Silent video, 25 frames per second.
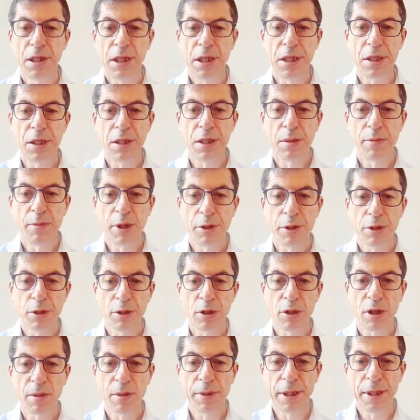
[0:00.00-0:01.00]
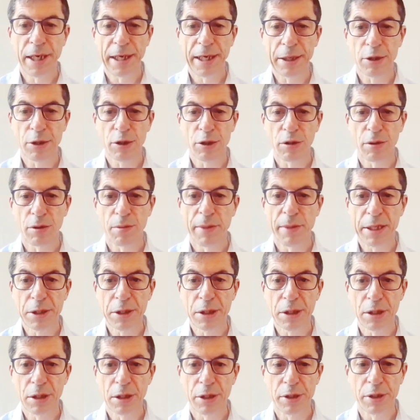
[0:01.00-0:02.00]
is the most common
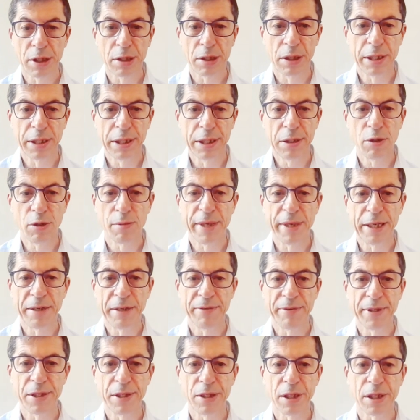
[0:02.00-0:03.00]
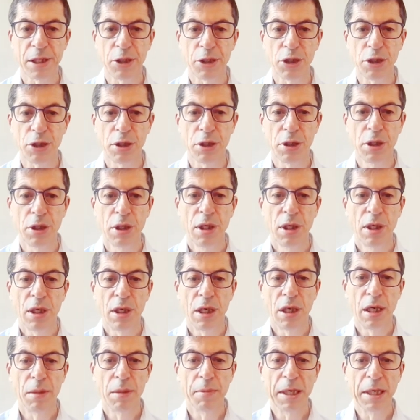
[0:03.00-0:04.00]
extramusculoskeletal manifestation
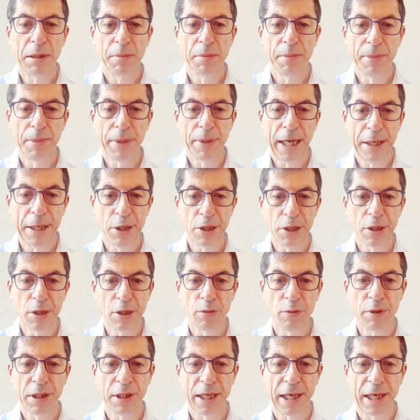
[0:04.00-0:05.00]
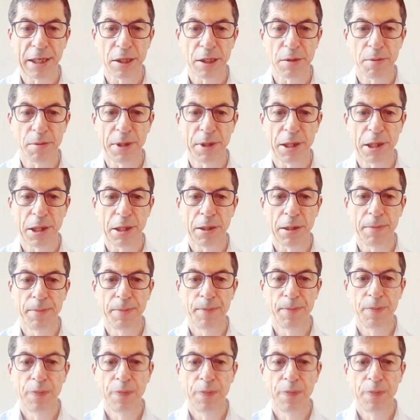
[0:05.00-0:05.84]
among patients with axSpA.